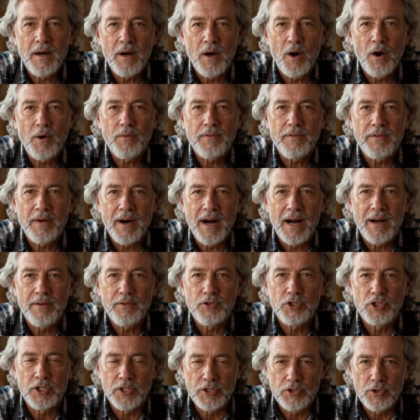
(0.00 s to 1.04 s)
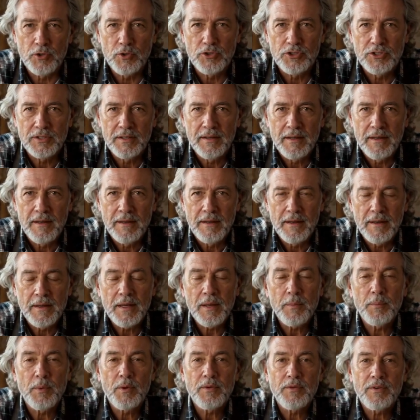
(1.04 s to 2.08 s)
are 5 chisels
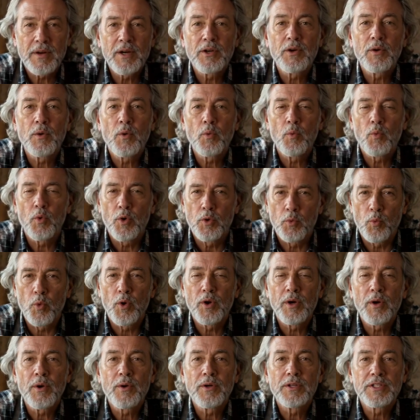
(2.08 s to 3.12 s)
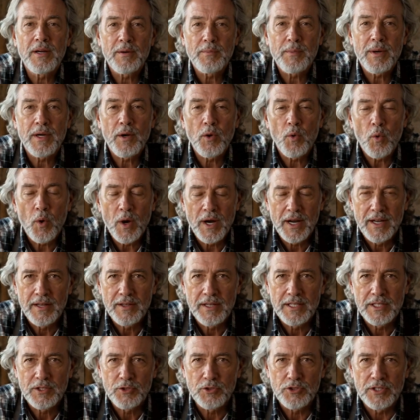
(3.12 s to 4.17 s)
that professional woodworkers have been
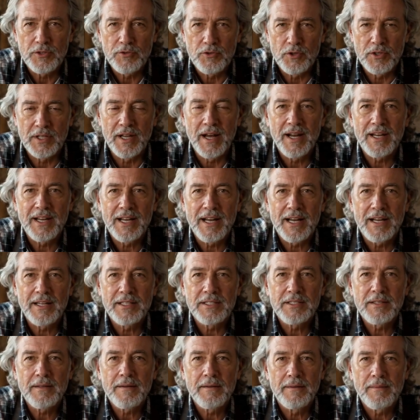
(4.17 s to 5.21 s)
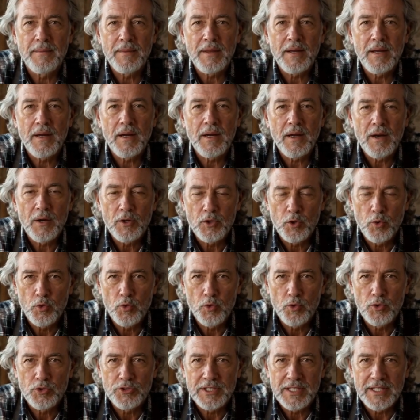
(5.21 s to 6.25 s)
quietly using for decades.
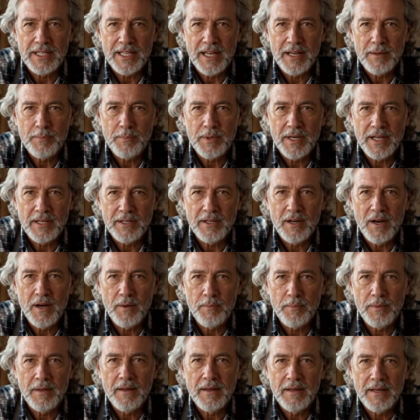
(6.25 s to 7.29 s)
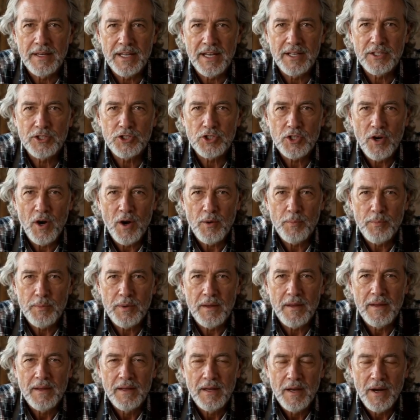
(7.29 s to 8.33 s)
Tools that get picked up, get sharp,
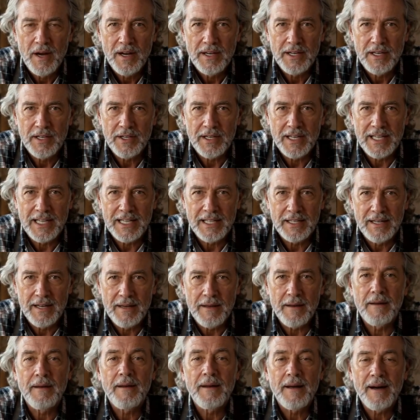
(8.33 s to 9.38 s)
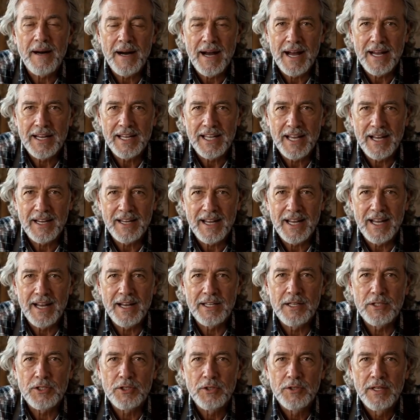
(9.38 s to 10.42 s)
cut clean, and get
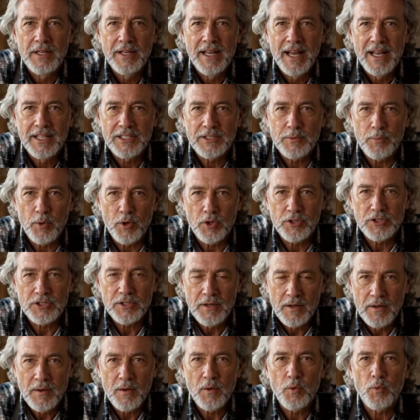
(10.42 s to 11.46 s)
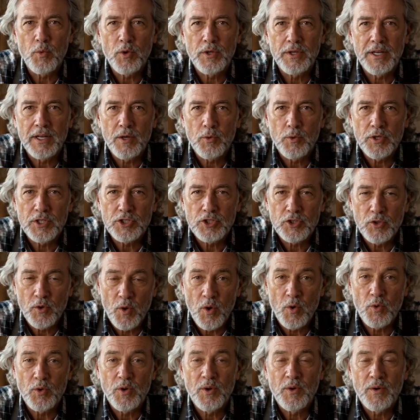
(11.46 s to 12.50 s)
handed to the next person when the original
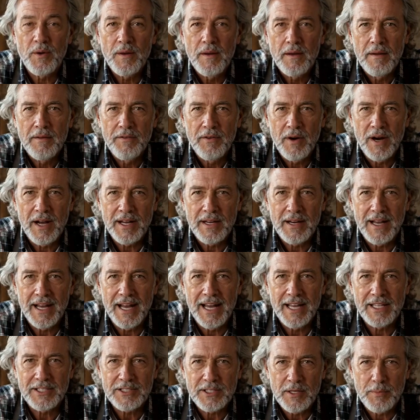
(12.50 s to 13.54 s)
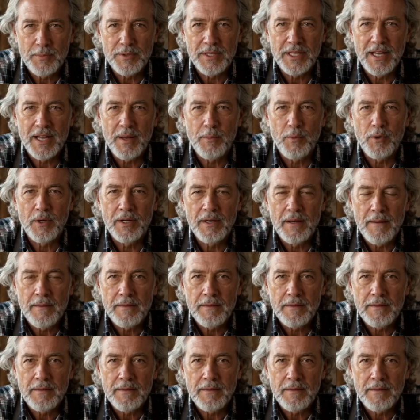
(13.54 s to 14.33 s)
owner finally hangs up the apron.